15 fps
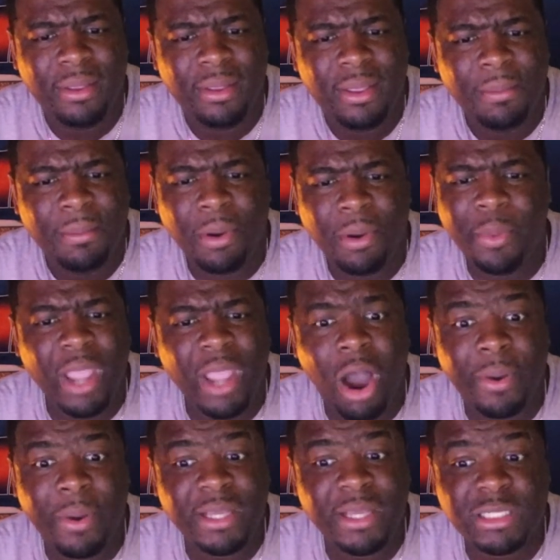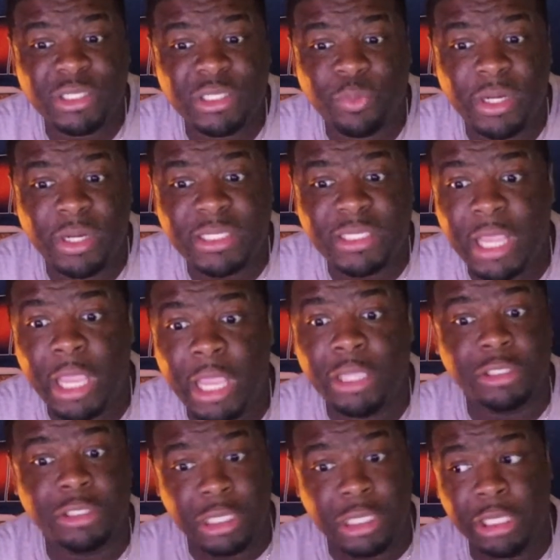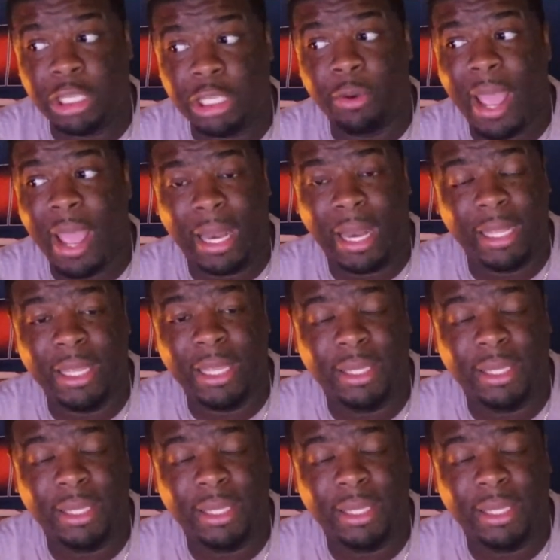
But we always just want to say, Ezekiel Elliott.